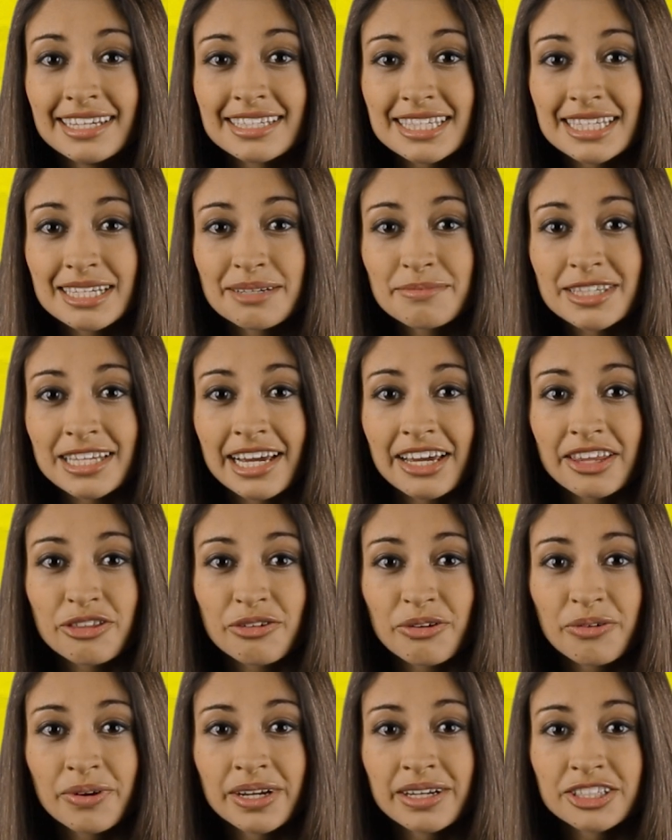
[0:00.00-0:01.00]
It seems like
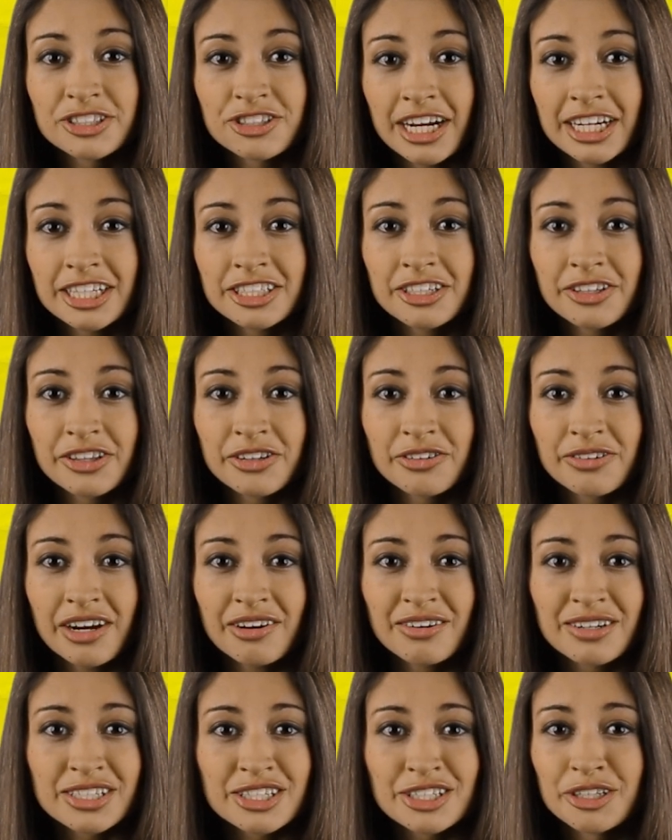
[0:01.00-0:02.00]
throwing trash on the
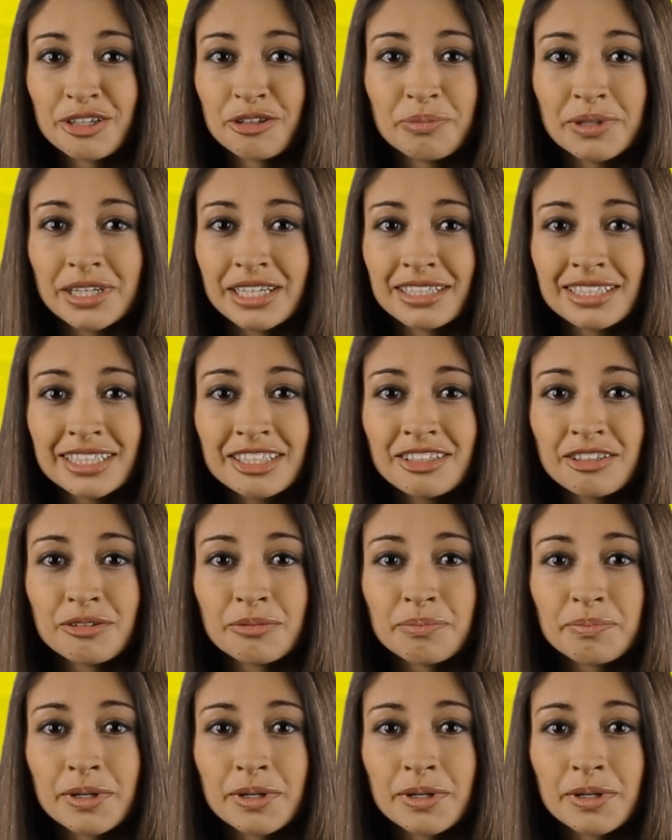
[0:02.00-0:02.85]
ground is no big deal,